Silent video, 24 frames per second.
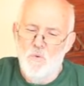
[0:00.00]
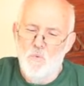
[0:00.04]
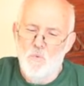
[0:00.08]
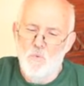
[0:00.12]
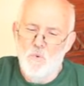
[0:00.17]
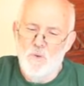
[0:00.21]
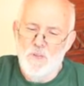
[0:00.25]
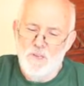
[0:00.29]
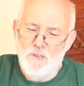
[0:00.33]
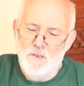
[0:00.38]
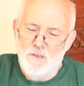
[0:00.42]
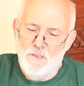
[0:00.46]

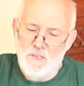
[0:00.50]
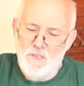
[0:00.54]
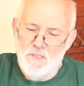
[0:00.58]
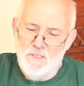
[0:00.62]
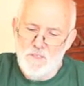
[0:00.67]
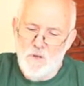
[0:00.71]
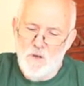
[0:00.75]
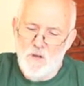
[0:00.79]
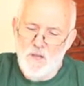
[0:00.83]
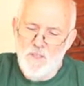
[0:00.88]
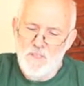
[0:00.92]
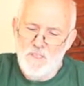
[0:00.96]
we
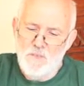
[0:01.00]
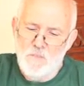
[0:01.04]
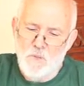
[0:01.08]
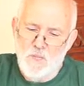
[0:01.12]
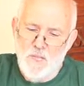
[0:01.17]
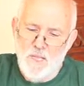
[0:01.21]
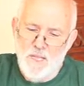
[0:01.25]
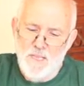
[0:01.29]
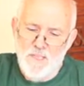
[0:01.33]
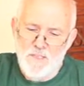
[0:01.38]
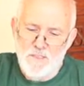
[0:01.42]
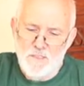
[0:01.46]
designed this
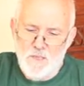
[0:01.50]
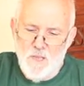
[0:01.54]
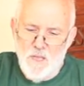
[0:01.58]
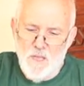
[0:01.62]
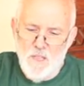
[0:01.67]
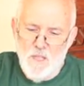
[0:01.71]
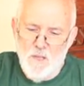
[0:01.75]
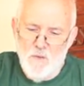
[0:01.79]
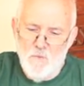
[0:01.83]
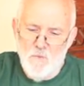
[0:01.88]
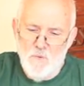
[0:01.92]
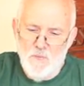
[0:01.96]
plane so
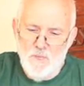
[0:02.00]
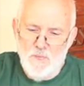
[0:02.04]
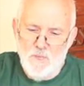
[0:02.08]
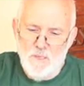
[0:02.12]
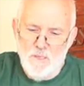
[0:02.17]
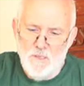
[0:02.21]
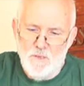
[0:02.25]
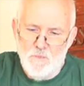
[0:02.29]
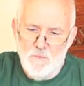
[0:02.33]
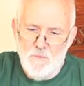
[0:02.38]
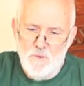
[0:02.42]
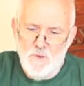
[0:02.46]
that we
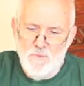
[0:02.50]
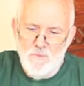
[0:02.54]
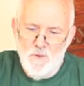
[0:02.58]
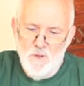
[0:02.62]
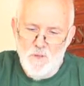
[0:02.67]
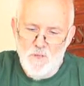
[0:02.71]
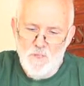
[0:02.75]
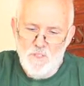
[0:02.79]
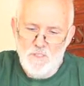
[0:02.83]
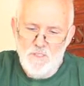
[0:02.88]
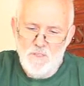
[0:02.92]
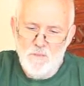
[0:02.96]
could
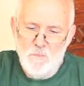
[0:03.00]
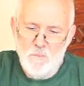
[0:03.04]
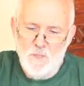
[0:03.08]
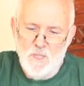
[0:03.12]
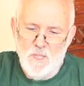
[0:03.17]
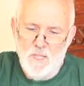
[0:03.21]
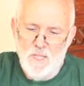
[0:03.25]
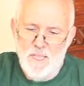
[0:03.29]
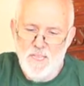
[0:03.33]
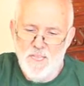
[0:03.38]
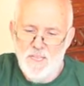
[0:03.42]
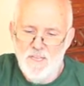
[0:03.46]
reverse the
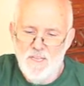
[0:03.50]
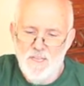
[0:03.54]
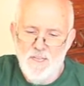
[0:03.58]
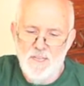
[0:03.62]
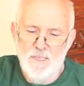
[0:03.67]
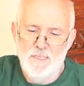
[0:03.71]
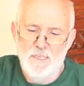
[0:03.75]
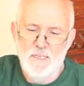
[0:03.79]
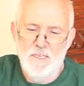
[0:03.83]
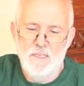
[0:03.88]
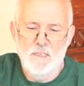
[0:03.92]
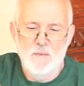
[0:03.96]
blade
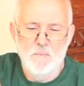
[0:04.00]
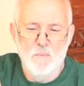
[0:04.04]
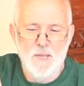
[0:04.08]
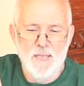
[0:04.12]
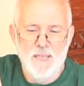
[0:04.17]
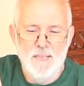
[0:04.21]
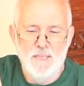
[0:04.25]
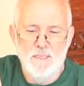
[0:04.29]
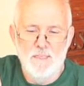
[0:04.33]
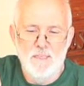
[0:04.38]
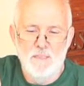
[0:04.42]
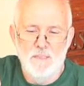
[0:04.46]
to
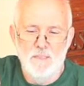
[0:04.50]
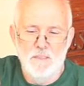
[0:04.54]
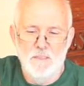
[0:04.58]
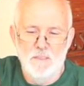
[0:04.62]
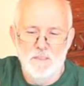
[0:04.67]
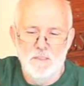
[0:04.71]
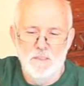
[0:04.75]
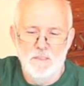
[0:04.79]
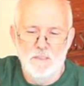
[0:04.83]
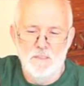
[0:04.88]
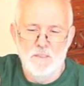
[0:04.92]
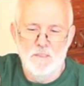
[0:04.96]
make
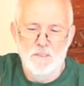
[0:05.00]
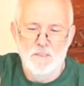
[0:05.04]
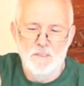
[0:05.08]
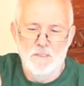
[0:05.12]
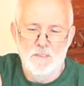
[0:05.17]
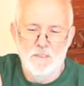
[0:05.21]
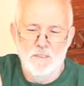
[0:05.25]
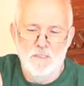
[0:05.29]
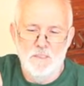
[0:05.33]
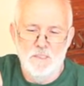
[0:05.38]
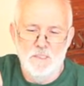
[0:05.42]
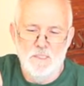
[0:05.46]
the
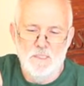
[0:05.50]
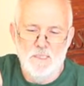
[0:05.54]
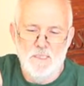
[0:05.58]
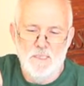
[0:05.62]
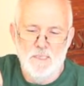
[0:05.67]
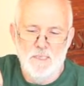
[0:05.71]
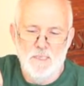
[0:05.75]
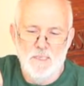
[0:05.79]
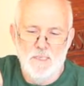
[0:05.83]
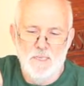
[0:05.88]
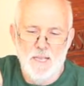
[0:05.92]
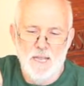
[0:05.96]

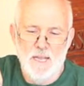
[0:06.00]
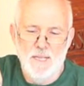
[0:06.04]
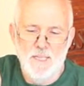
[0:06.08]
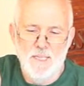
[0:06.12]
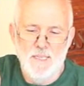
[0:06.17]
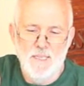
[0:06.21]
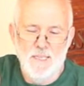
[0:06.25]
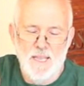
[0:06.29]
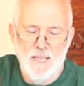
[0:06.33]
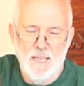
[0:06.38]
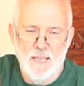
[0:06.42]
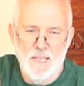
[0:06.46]

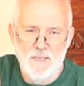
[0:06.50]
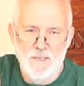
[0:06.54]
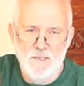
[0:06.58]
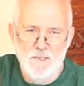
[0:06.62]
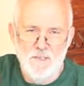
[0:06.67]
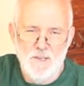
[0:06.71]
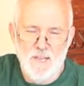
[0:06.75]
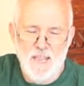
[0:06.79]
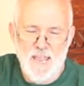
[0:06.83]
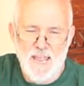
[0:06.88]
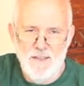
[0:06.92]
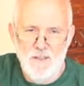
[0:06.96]
cutting
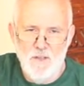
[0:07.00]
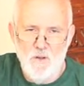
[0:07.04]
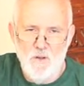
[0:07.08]
edge at